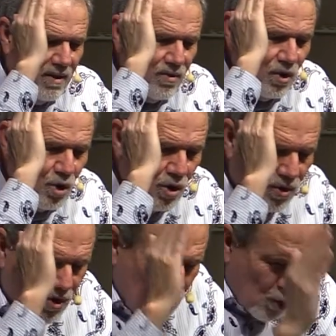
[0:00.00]
to
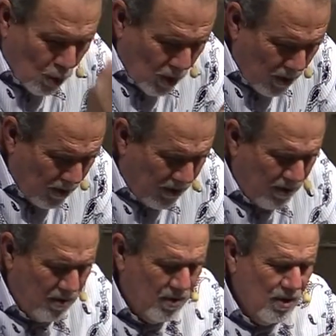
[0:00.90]
choose
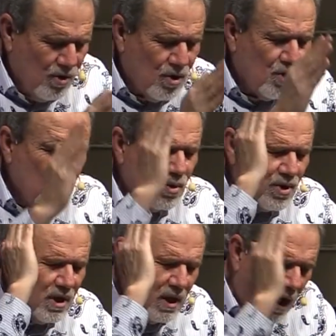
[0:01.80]
truth, to choose
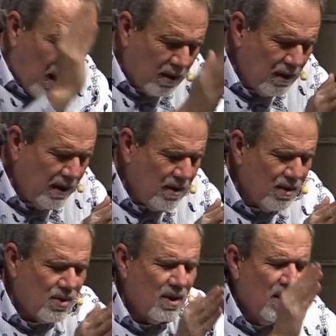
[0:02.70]

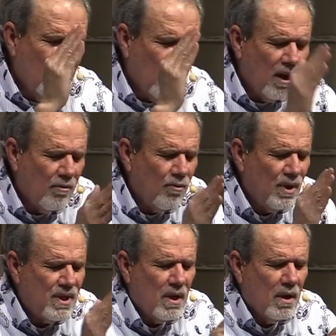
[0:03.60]
godliness every
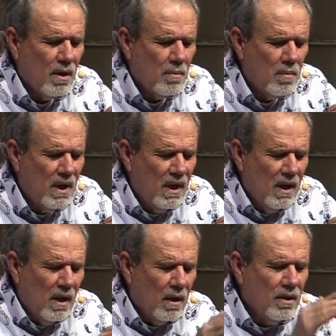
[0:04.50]
time,
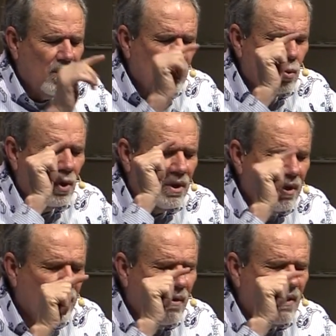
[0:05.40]
and that you will
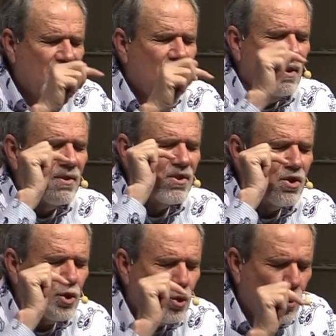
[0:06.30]
give us the
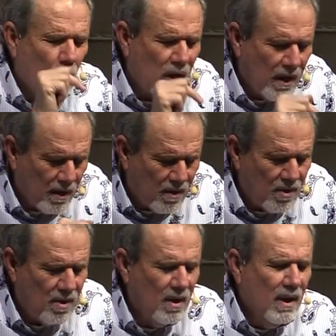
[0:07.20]
strength